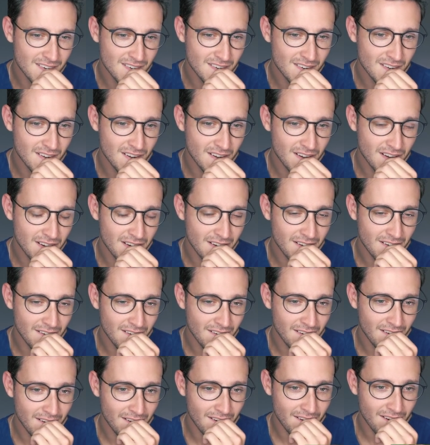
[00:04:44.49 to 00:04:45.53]

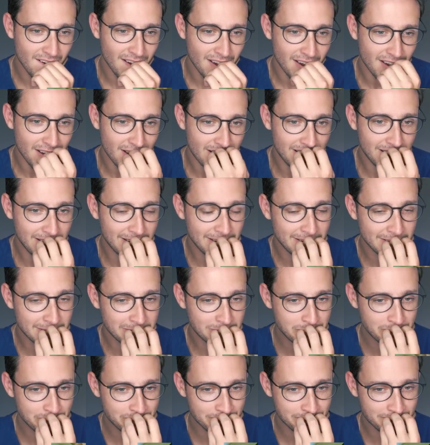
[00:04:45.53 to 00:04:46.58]

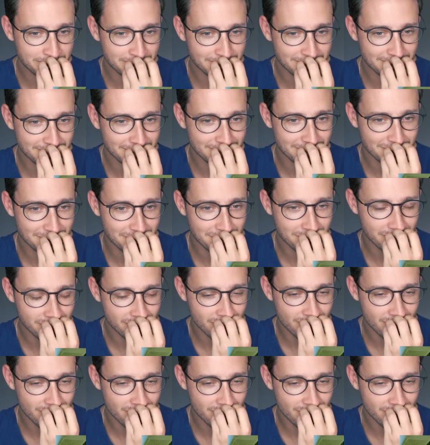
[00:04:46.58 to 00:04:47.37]
This person isn't speaking.